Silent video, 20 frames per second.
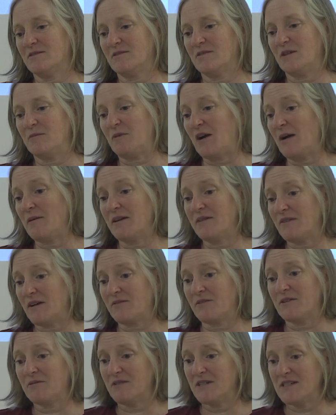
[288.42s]
they probably have
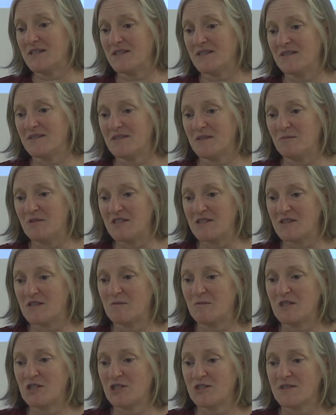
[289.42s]
every reason to be
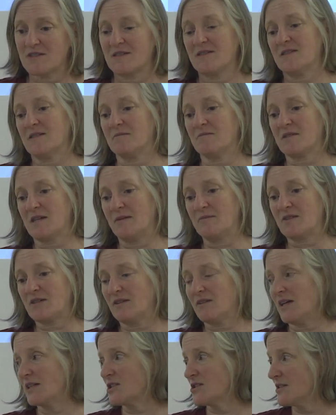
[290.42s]
suspicious because sometimes
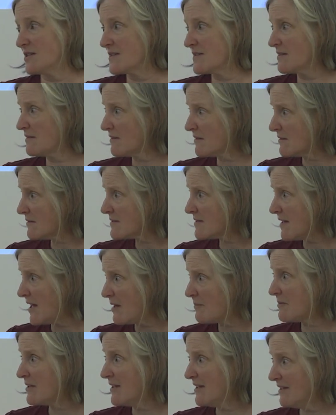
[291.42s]
collection is a little
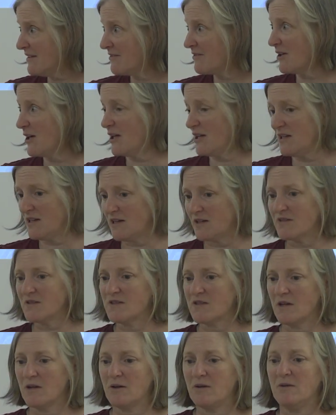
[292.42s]
floppy, right?
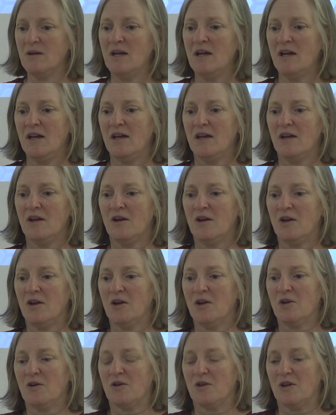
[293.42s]
So
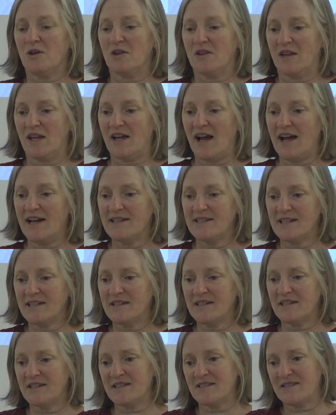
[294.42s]
the
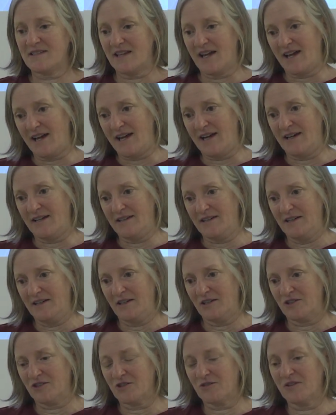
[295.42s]
idea is that
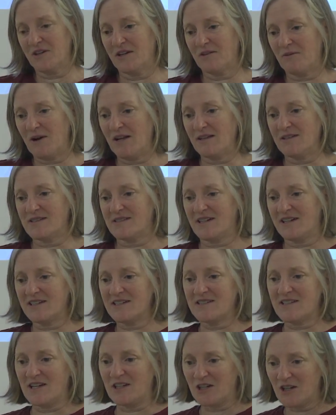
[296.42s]
while the study
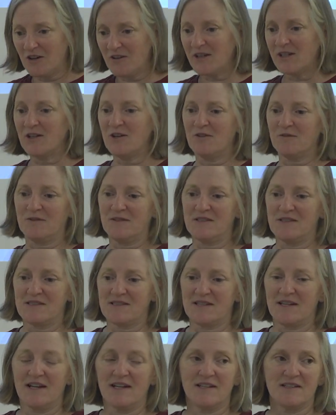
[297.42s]
is ongoing, hopefully the
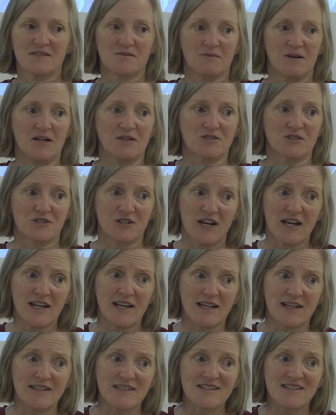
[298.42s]
site is well
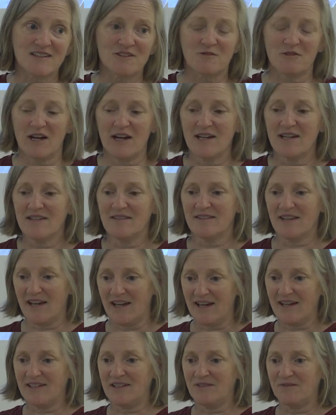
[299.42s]
trained, right?
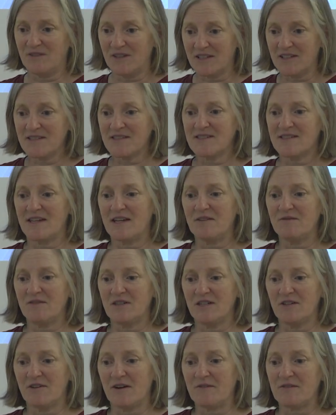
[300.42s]
That if if it is
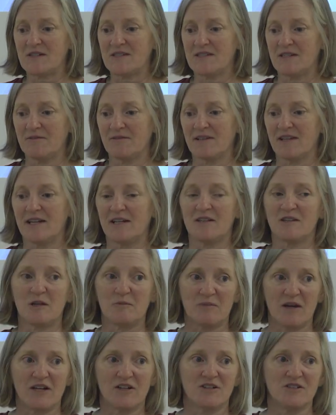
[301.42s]
safety or efficacy related, they
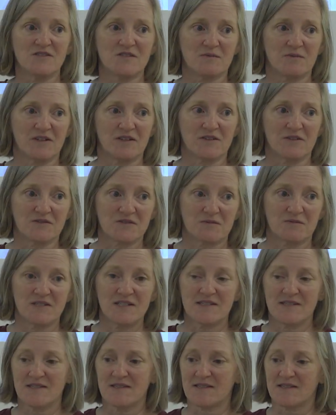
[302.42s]
better use one of those
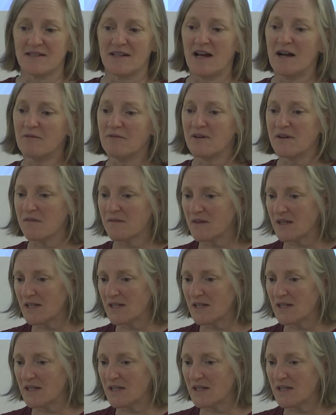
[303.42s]
reasons and not one of